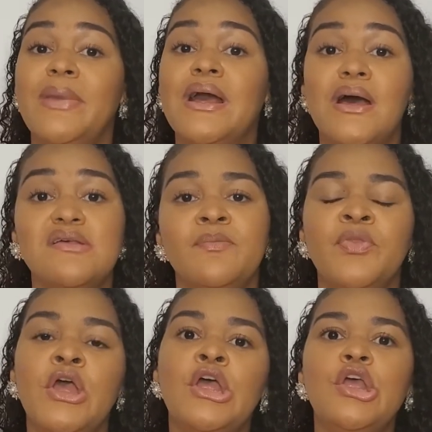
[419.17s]
because
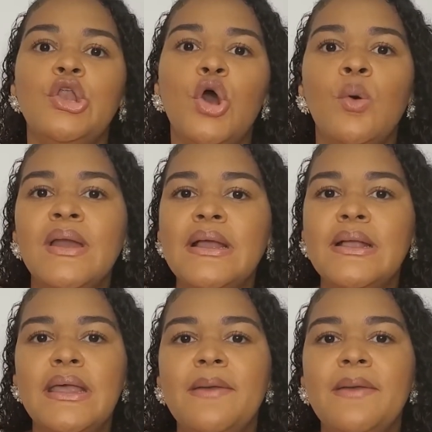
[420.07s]
you don't want to keep